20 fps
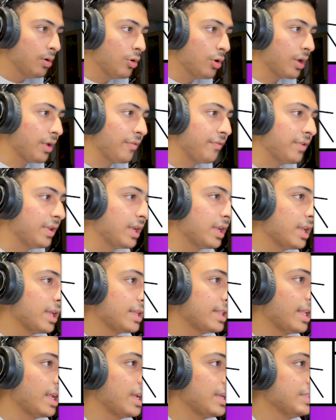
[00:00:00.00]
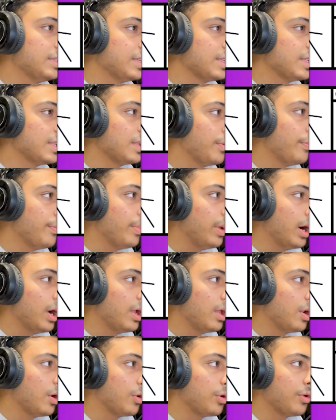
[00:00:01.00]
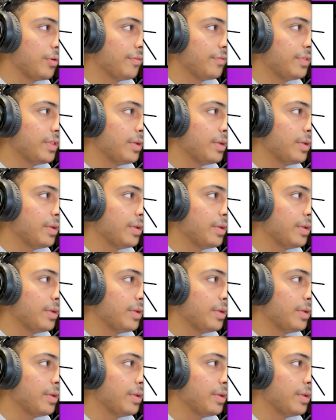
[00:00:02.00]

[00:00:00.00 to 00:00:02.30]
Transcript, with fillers: okay free clicks i can just buy a lot of